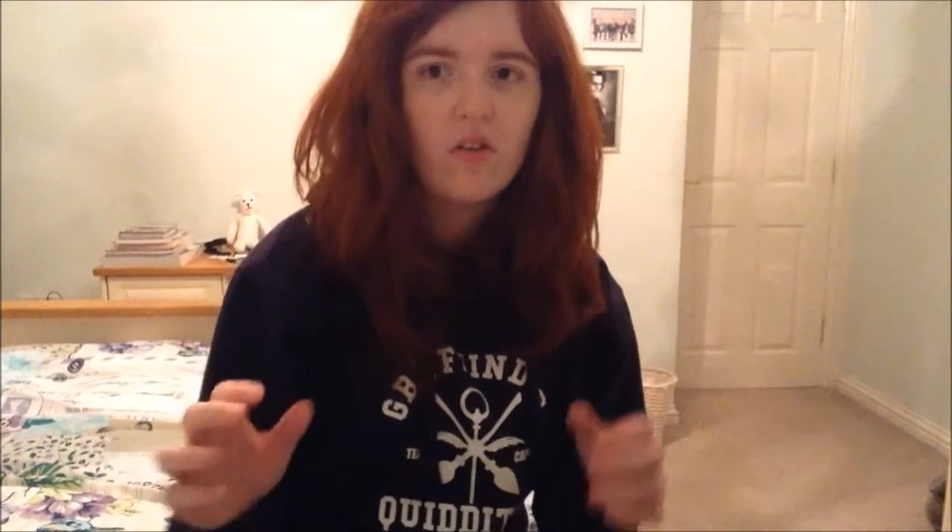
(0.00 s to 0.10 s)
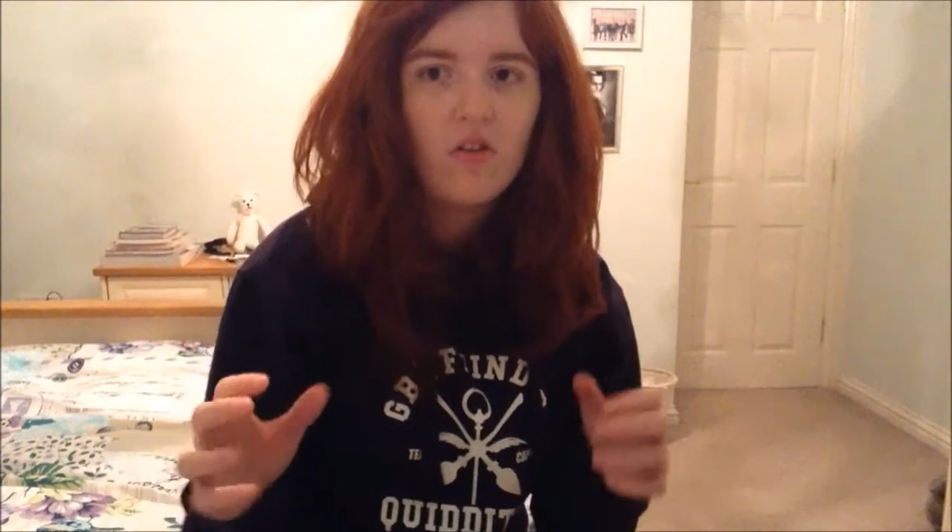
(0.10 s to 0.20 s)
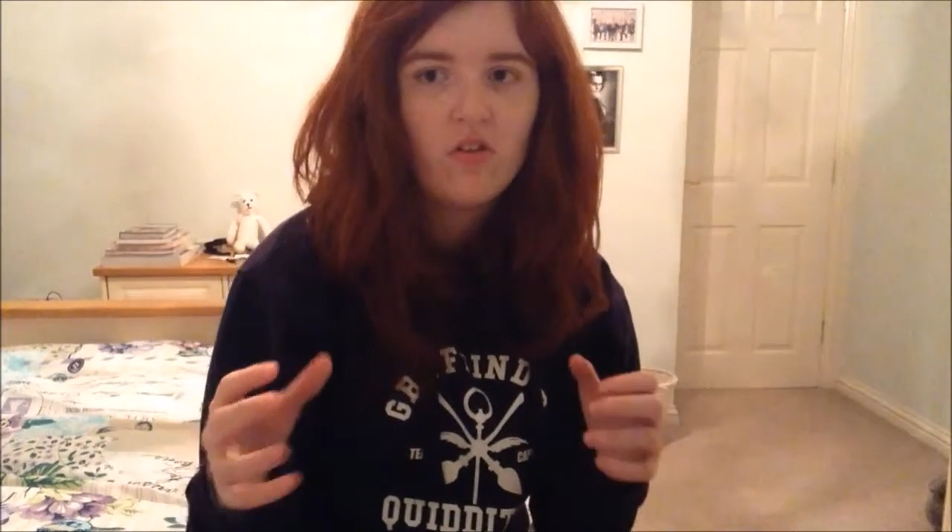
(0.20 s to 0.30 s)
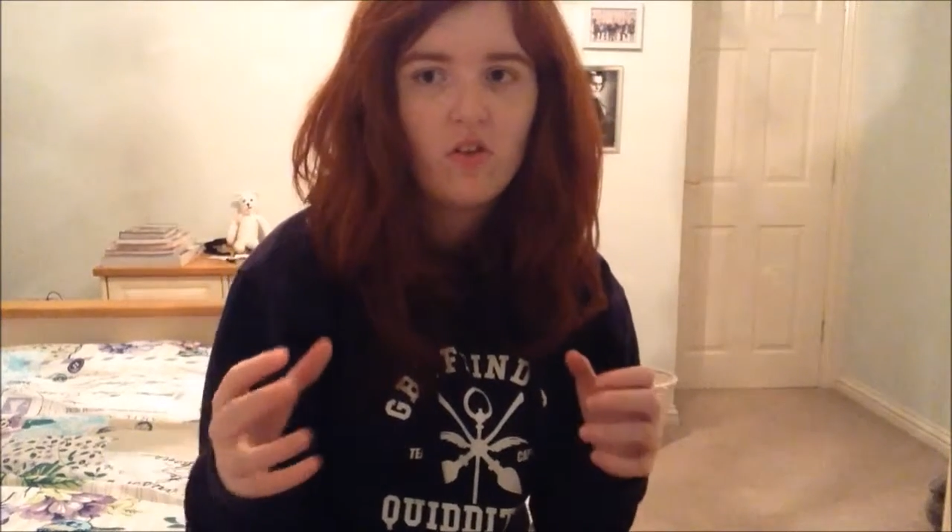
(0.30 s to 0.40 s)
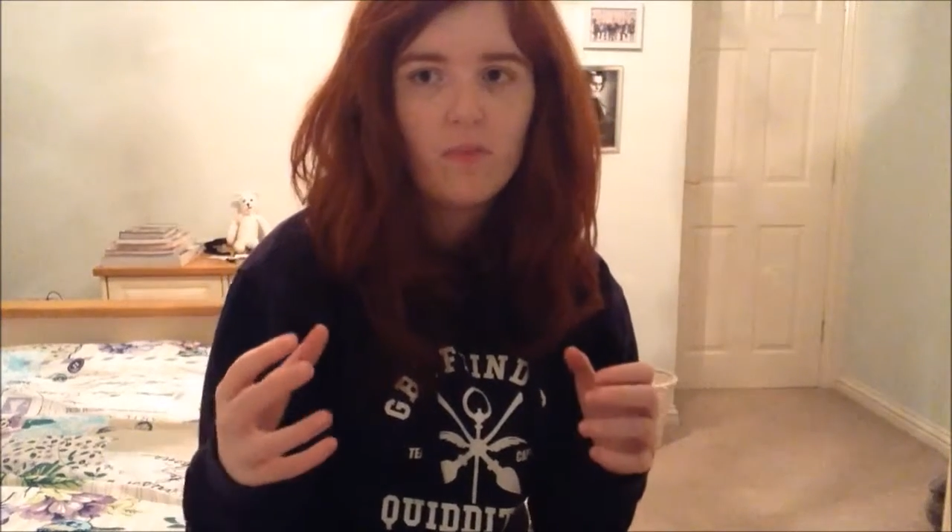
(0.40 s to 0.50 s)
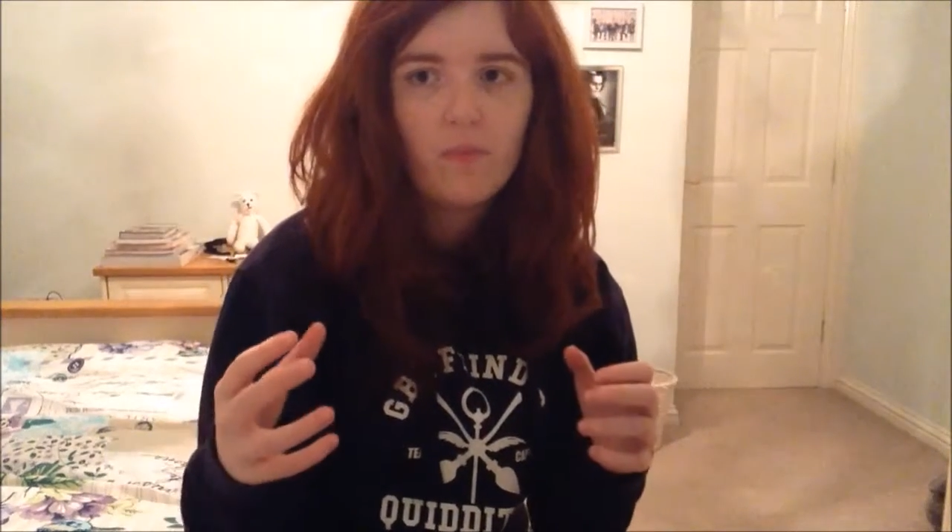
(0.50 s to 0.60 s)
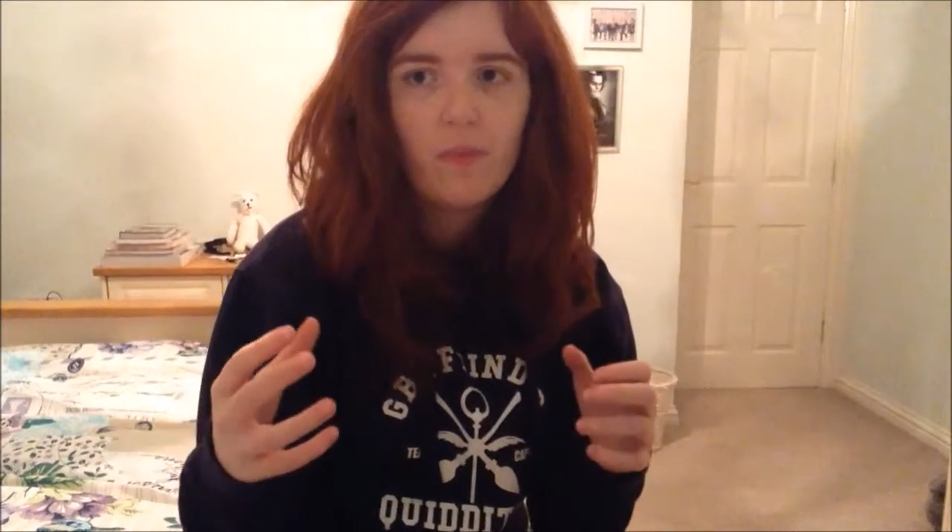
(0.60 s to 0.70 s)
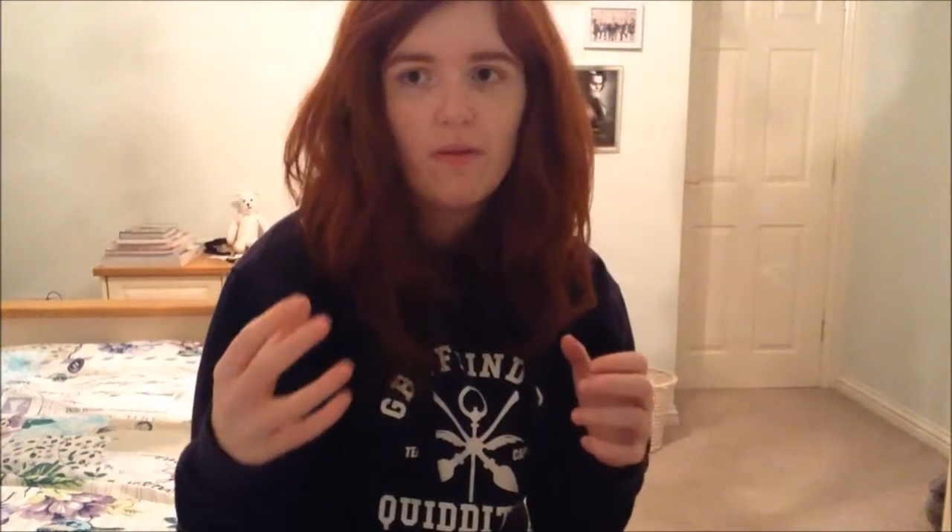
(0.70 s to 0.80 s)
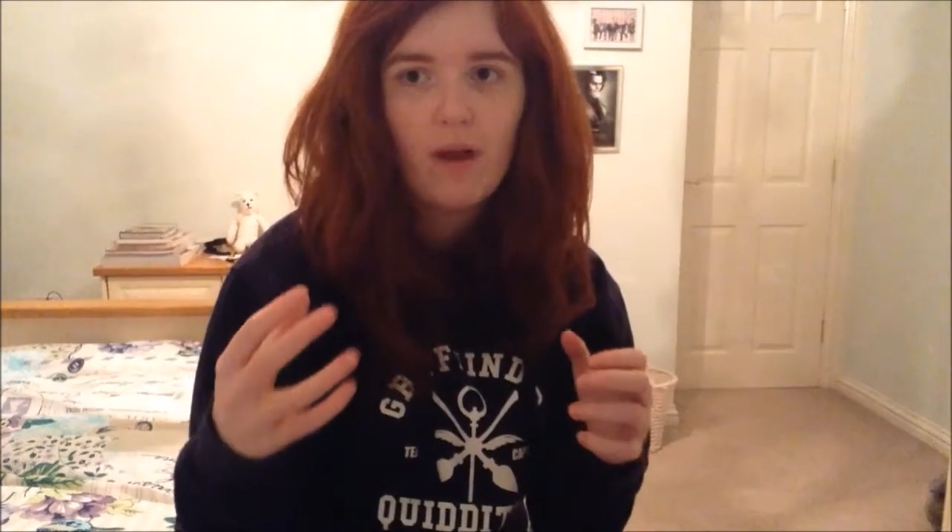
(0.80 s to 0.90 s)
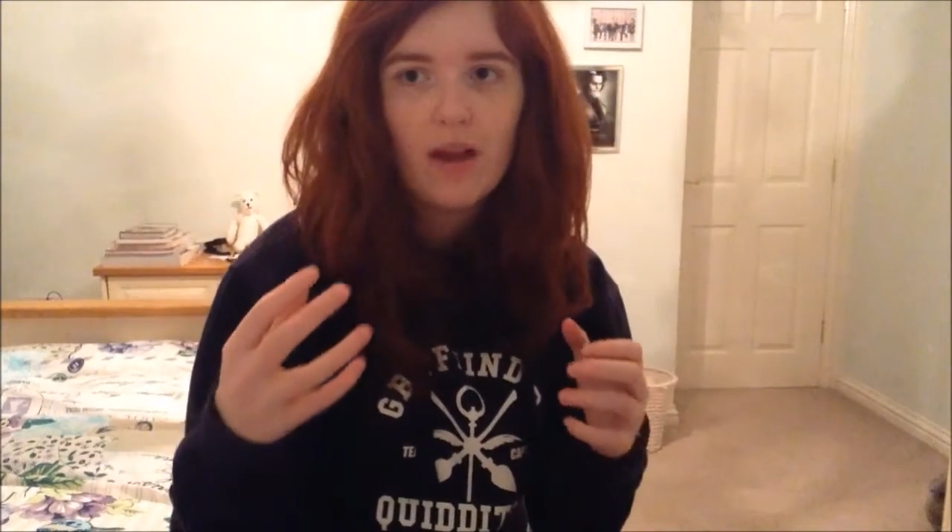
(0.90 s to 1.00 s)
you should
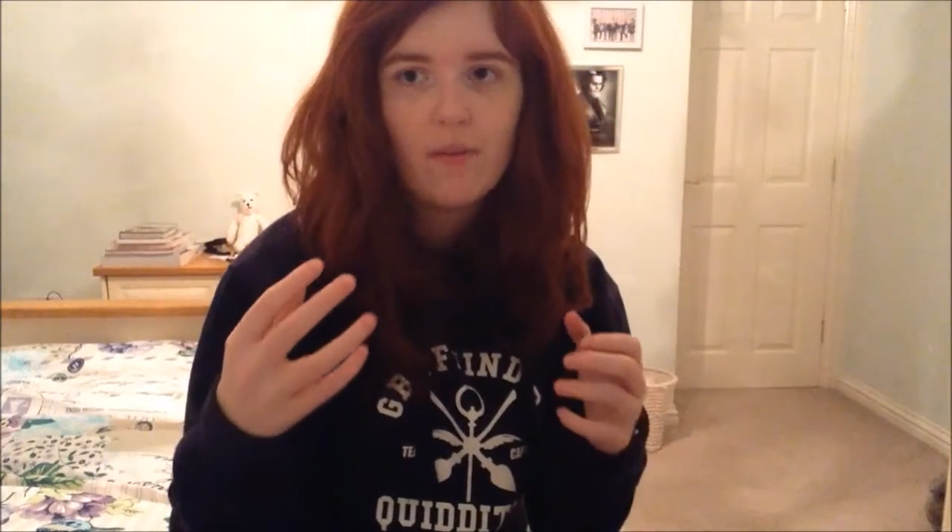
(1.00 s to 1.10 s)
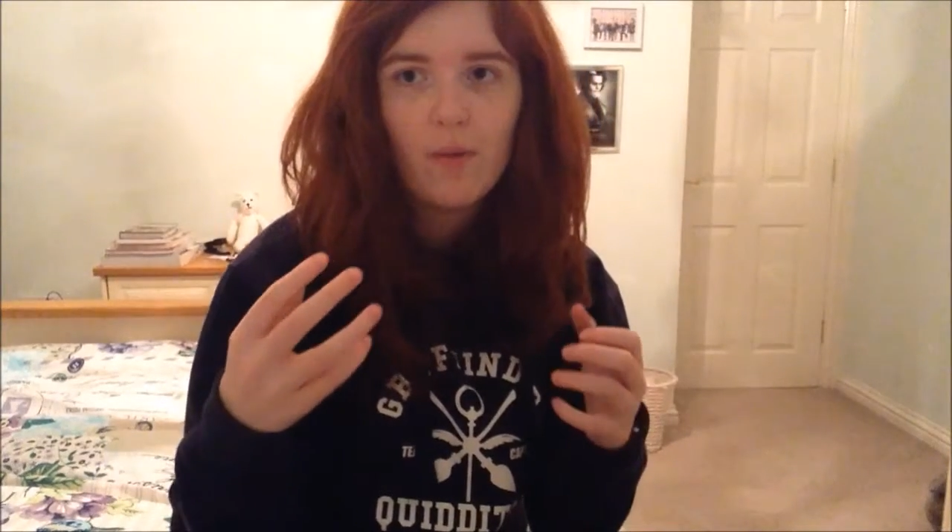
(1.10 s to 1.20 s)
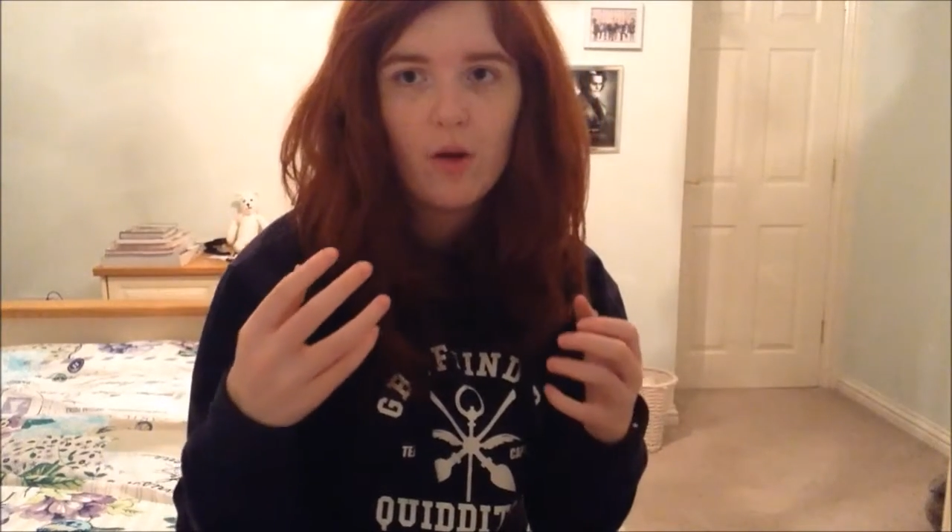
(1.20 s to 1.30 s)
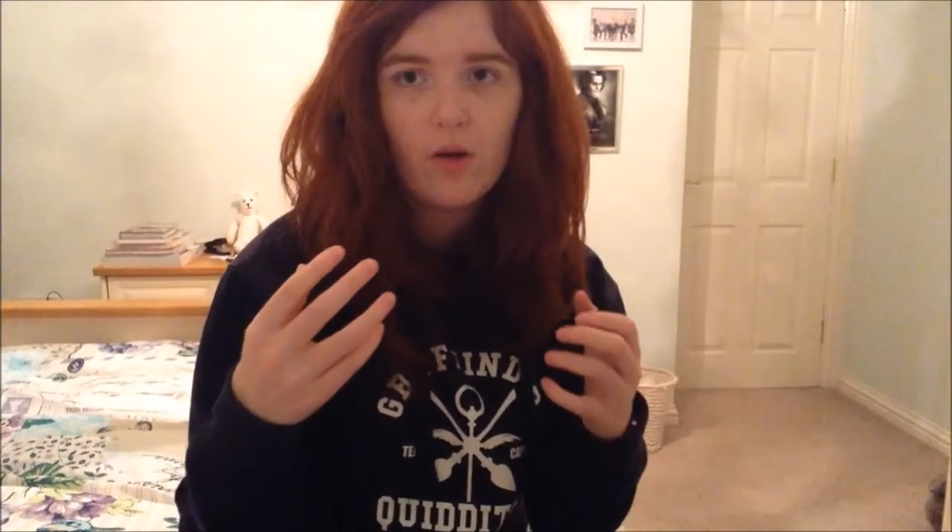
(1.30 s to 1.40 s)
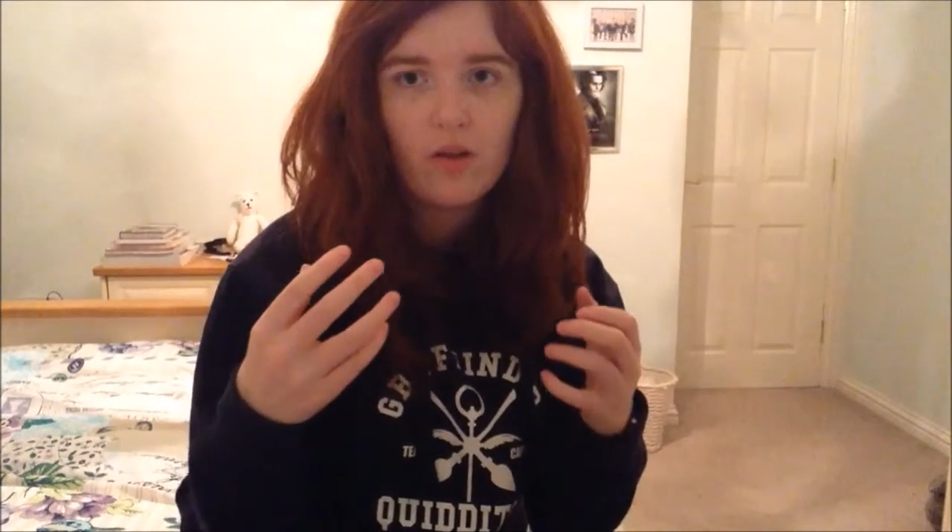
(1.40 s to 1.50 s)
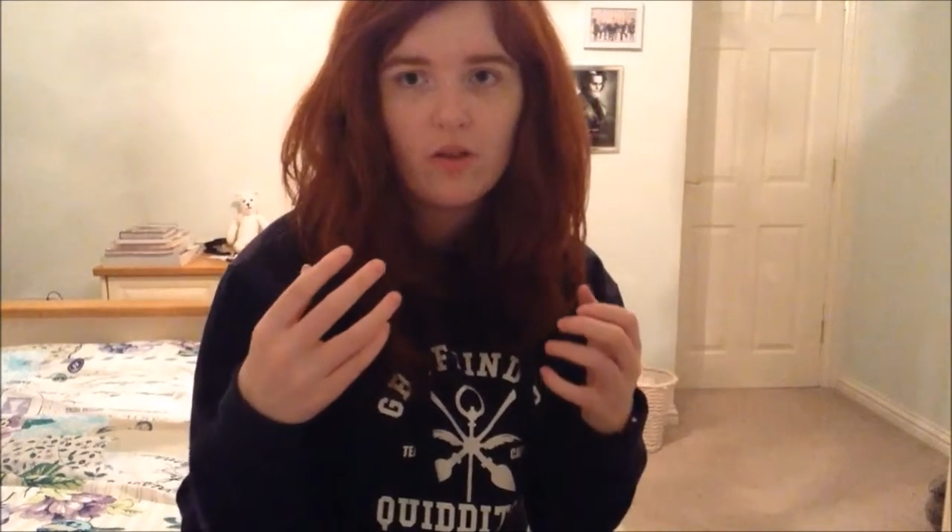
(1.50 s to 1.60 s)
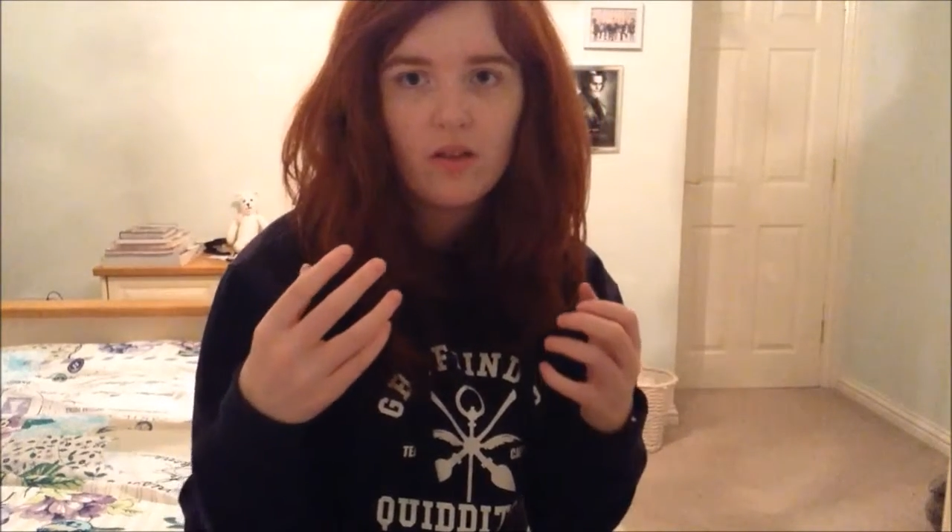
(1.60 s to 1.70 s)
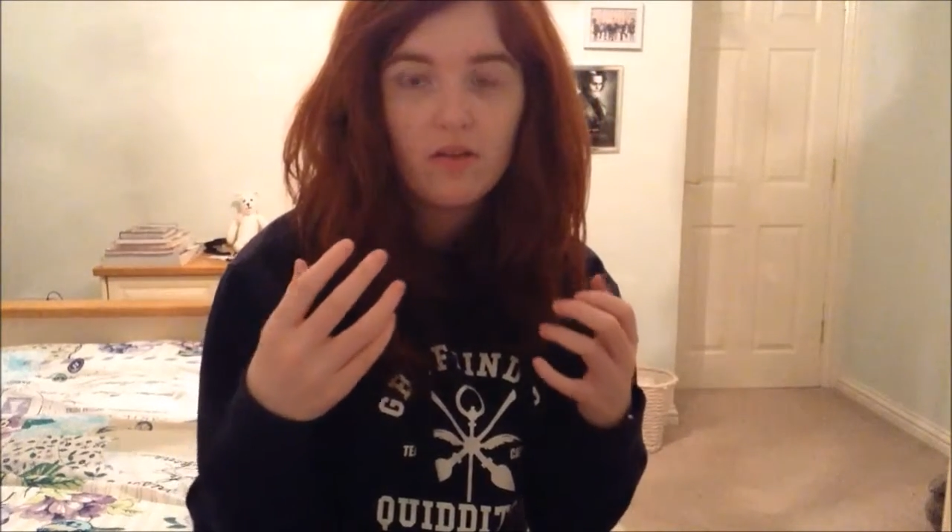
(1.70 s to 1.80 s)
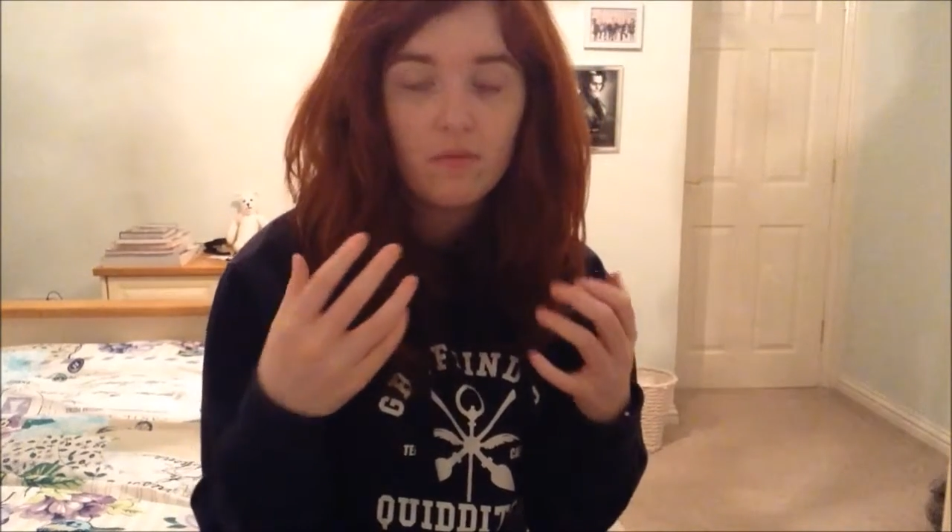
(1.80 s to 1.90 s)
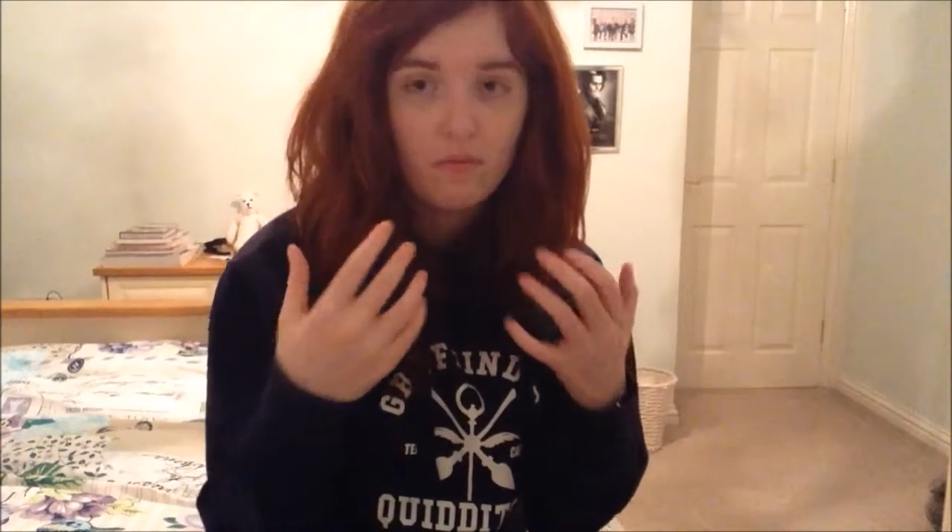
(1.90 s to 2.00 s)
be writing a book that